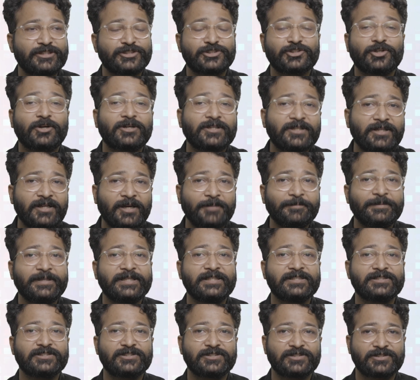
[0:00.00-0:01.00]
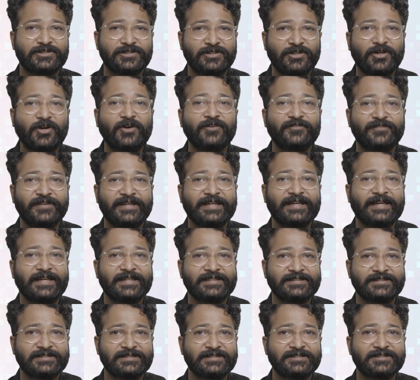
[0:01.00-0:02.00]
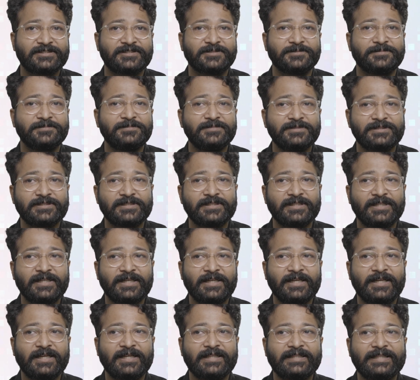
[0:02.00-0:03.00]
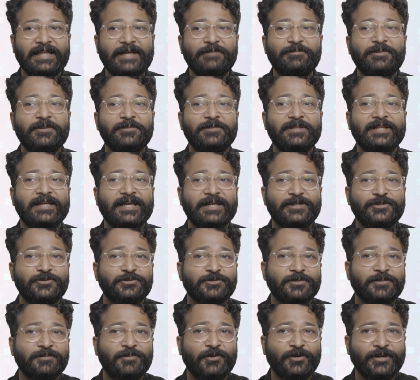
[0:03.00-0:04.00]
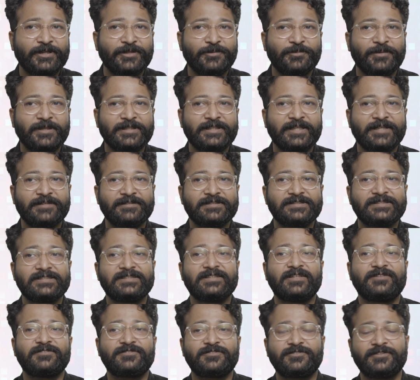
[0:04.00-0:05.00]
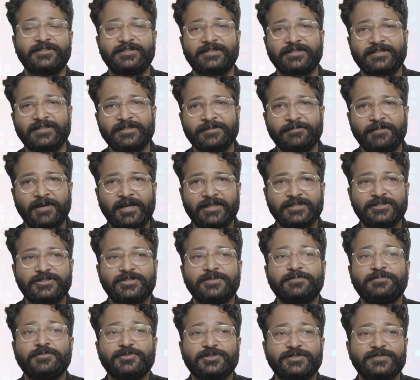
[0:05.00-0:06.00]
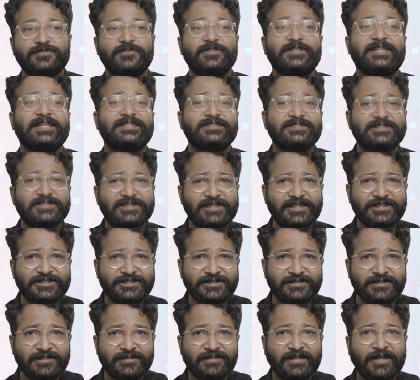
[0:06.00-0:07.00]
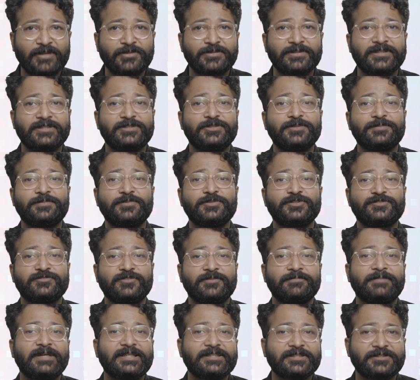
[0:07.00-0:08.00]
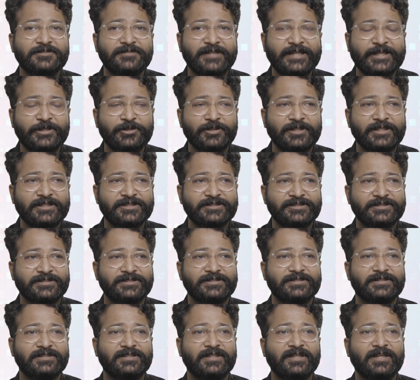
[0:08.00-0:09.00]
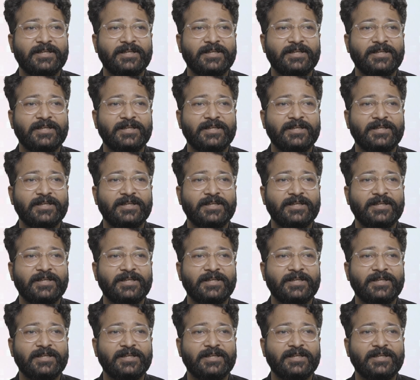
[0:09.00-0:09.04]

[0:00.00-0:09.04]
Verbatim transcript: shortcomings of AI systems that we will get to a point where there is enough critical mass to push for legislation around it, to push for better regulation,